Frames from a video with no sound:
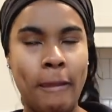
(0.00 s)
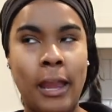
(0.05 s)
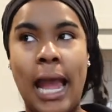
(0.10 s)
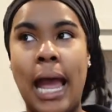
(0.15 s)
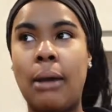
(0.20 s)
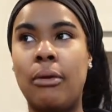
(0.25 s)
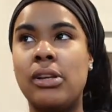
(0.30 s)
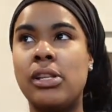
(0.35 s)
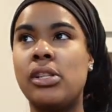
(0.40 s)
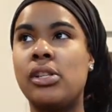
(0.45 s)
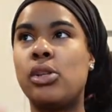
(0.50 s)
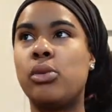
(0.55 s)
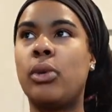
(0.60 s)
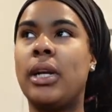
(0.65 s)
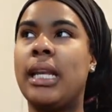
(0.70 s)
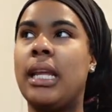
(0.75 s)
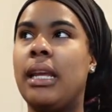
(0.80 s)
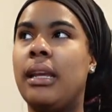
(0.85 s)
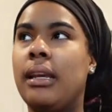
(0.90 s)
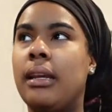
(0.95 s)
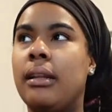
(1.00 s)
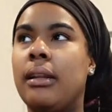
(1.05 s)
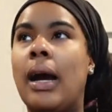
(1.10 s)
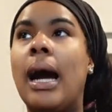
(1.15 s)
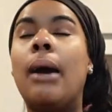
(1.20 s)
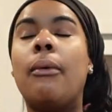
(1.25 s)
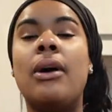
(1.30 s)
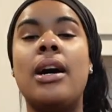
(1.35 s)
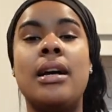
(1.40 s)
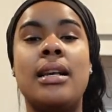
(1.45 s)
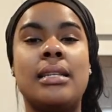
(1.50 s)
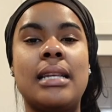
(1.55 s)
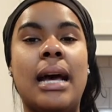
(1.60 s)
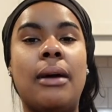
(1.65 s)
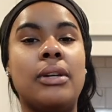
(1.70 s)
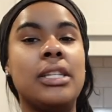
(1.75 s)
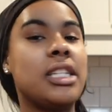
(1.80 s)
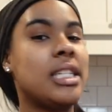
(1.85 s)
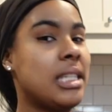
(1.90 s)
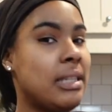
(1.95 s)
I was 20. No, I
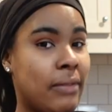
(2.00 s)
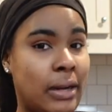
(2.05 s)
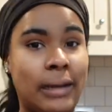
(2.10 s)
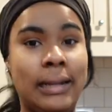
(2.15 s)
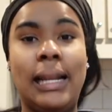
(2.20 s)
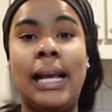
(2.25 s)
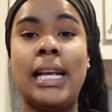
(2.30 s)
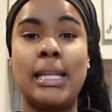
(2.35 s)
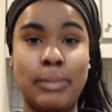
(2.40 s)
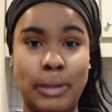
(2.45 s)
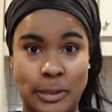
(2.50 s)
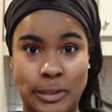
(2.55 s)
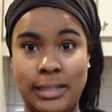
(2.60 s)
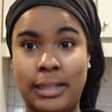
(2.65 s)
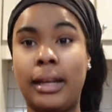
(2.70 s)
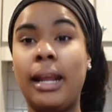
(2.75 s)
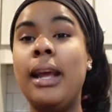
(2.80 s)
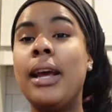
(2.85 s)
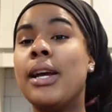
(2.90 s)
was just the very last person.